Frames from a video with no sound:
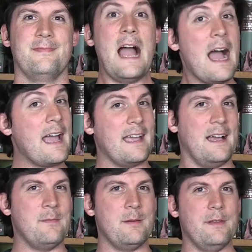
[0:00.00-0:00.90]
Hi,
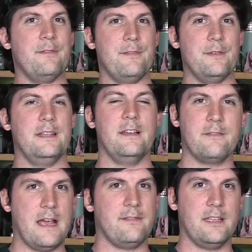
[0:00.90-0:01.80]
I'm going to be reviewing
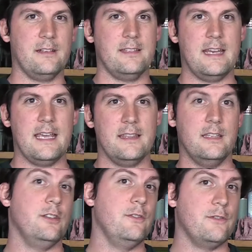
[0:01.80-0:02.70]
Lovecraft Letter today,
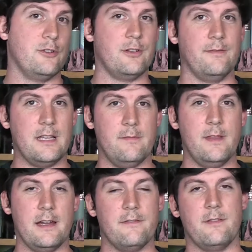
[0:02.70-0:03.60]
the new version of Love
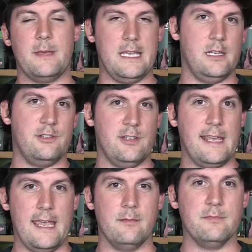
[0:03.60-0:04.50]
Letter from AEG
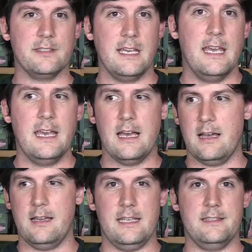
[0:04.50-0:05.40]
Games.
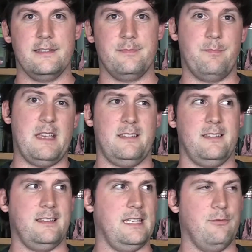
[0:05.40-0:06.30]
It's
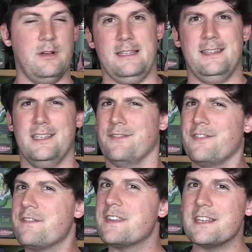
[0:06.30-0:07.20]
basically, the
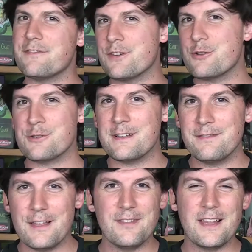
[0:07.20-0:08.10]
50th version
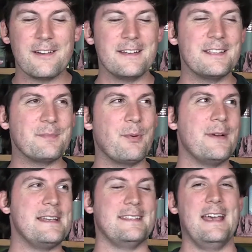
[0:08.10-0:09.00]
of Love Letter at this
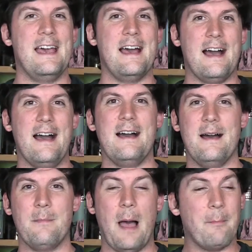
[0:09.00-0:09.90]
point.
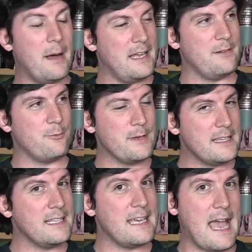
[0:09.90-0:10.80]
But
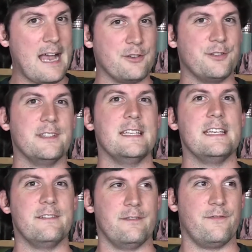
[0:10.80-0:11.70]
really,
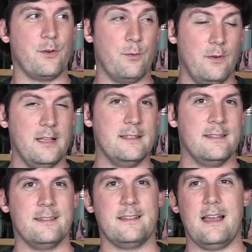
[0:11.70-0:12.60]
actually, for
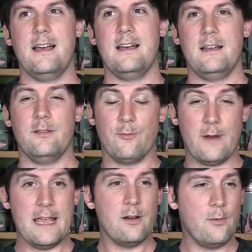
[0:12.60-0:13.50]
once,
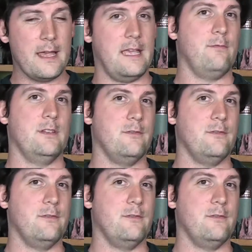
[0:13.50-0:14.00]
right away when